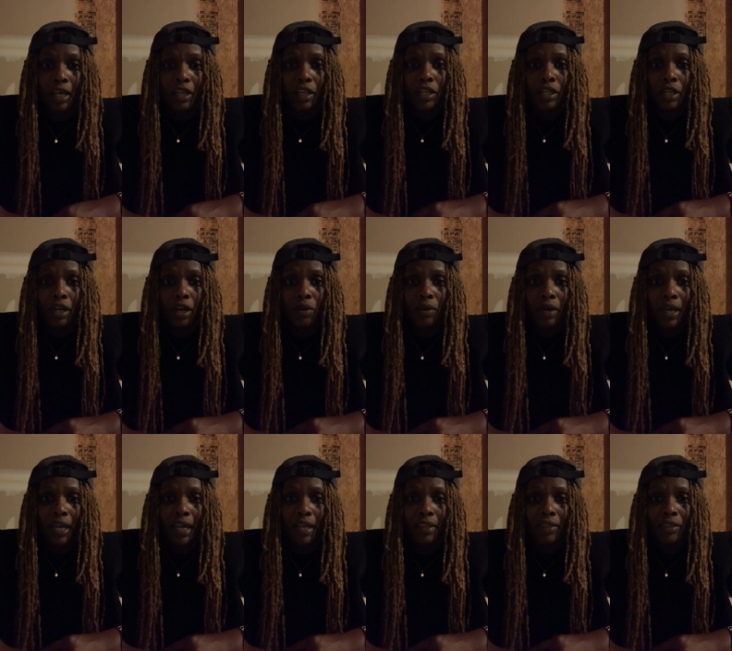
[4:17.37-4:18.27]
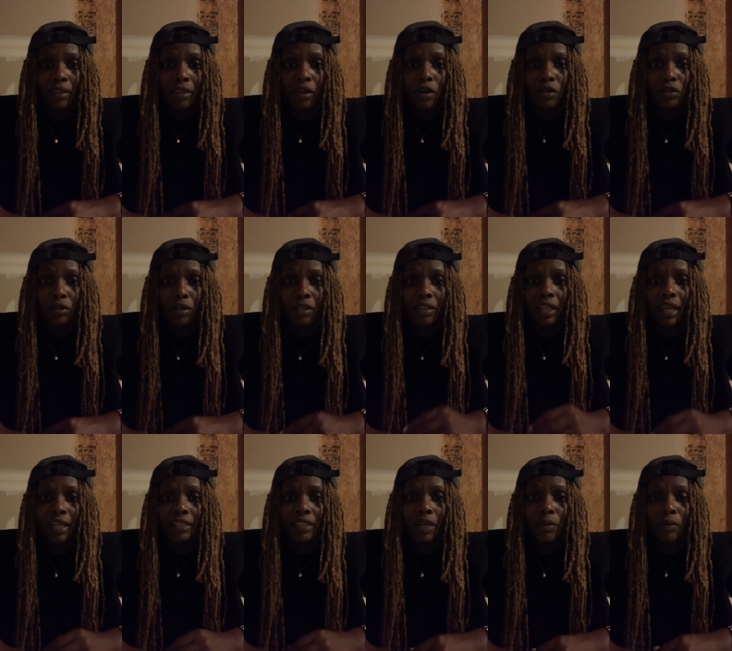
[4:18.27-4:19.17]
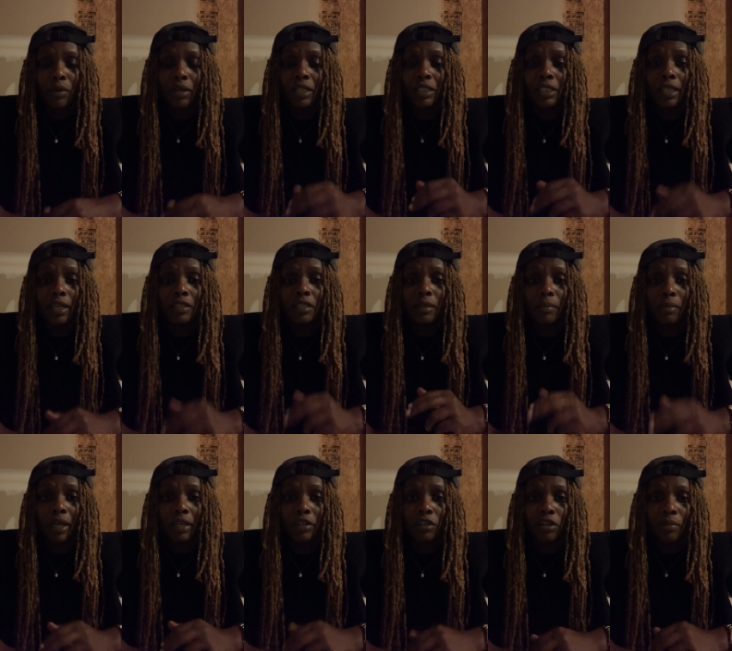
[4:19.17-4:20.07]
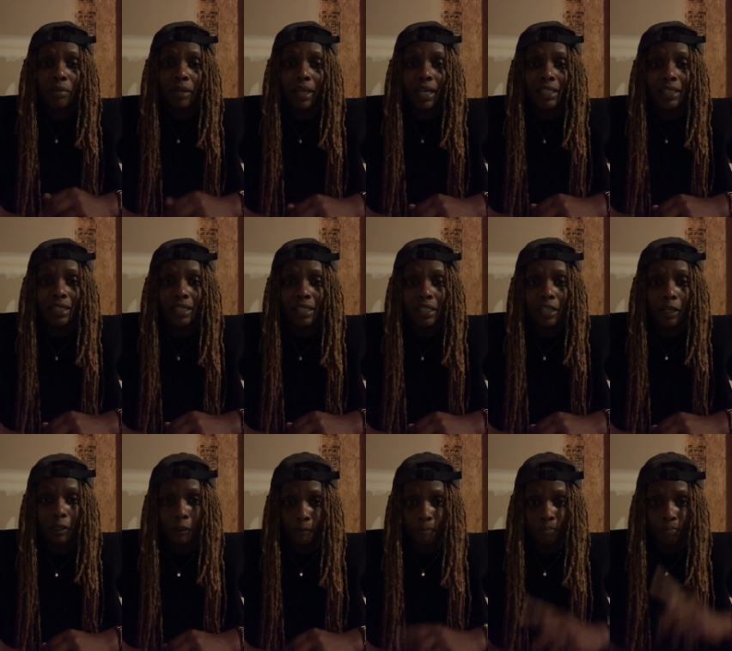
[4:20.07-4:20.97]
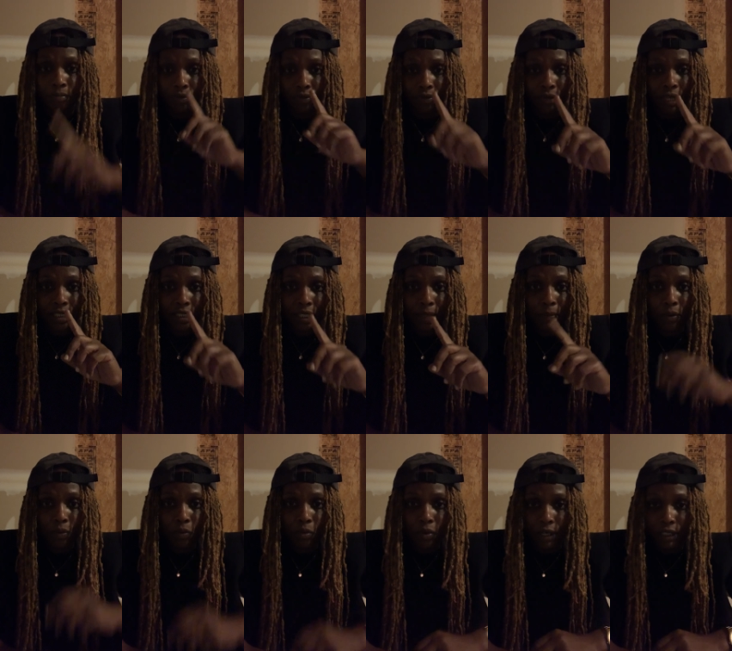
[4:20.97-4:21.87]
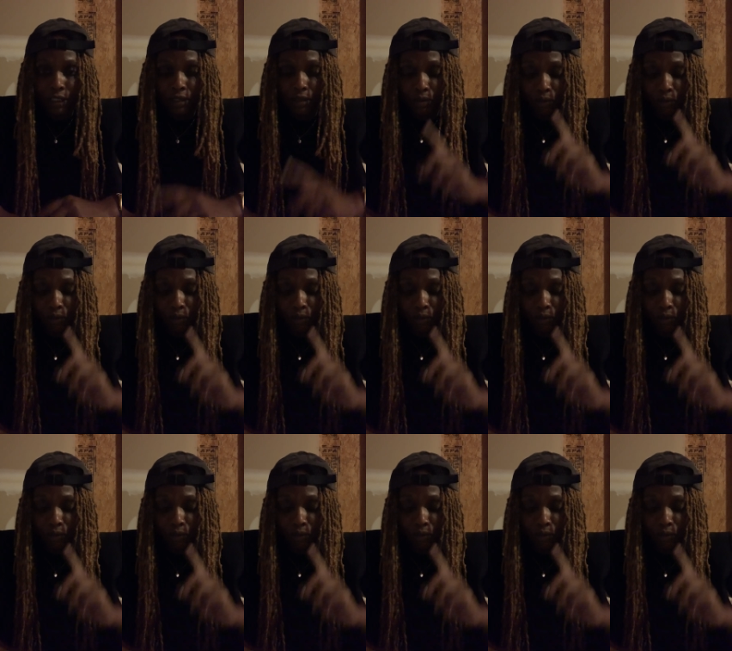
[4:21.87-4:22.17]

and those are the things that will continue to block your blessings. So that's number 1. So